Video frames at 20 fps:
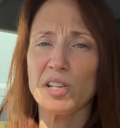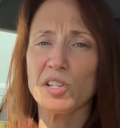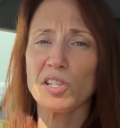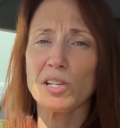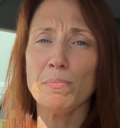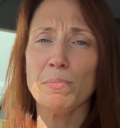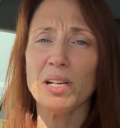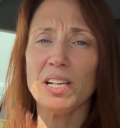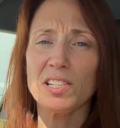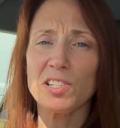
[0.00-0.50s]

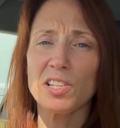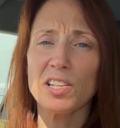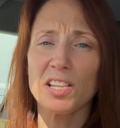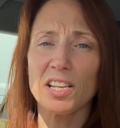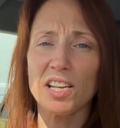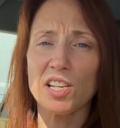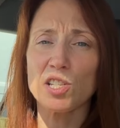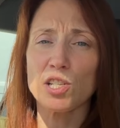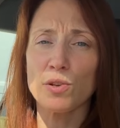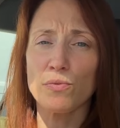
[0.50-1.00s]
similar to
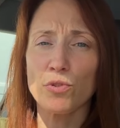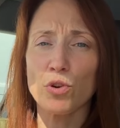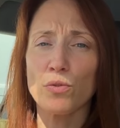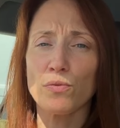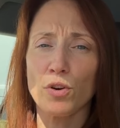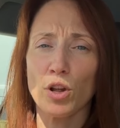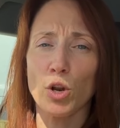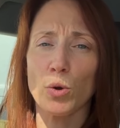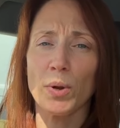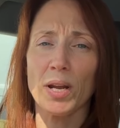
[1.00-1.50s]
this if you're
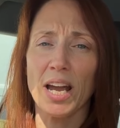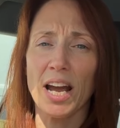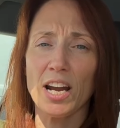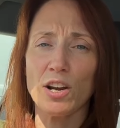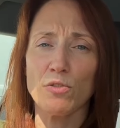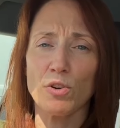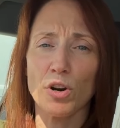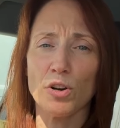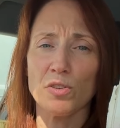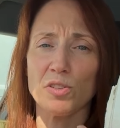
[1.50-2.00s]
following A
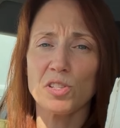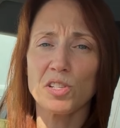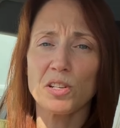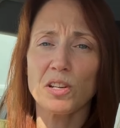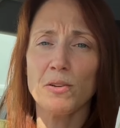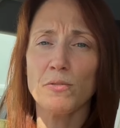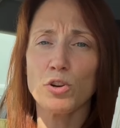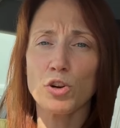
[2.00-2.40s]
roads.